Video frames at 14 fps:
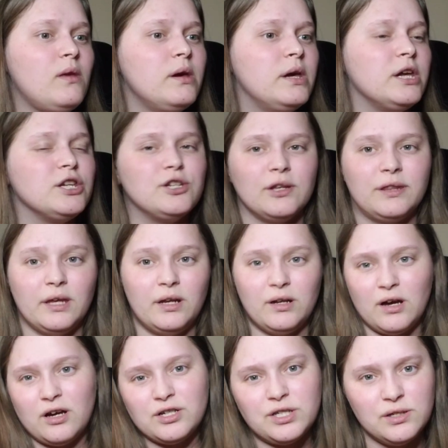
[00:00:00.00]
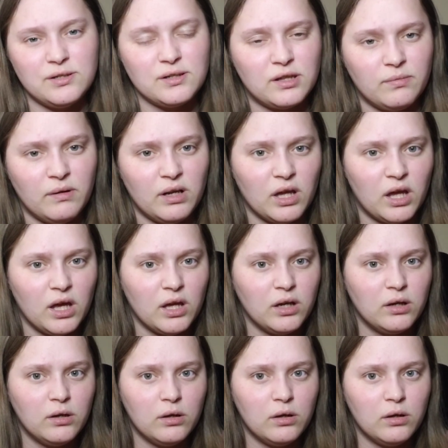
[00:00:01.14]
he just said, oh, she's just being a kid.